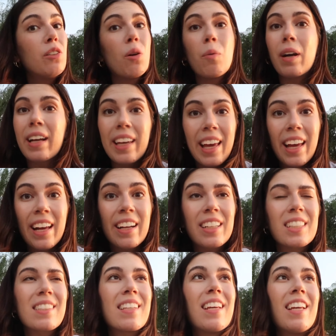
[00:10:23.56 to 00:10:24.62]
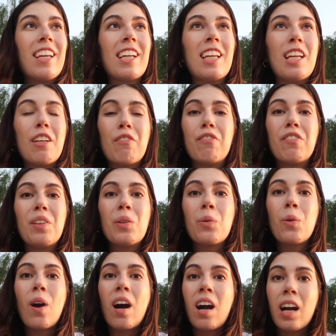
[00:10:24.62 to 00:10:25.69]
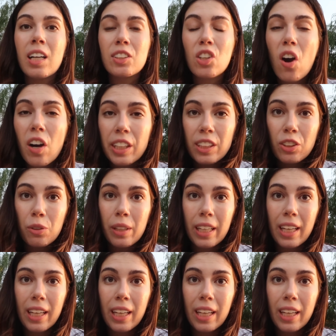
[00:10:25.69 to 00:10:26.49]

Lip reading: No one cares if you are talking to a